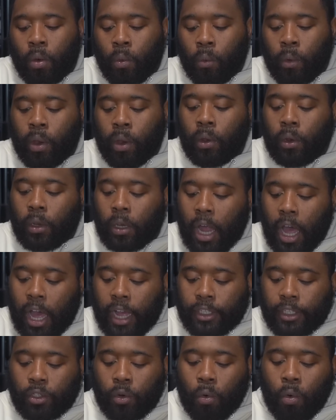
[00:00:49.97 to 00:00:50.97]
will
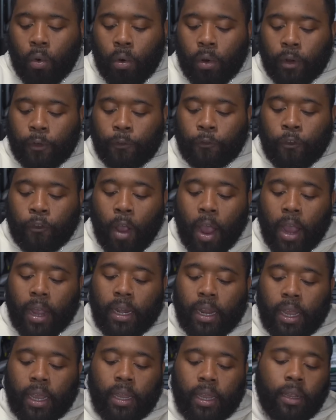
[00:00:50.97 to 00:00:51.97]
launch on
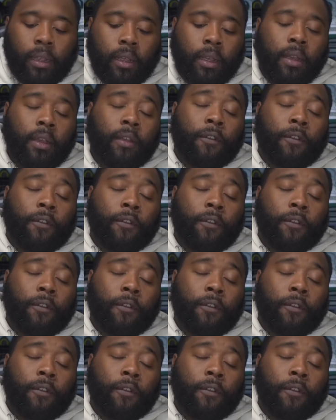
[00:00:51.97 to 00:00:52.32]
Friday,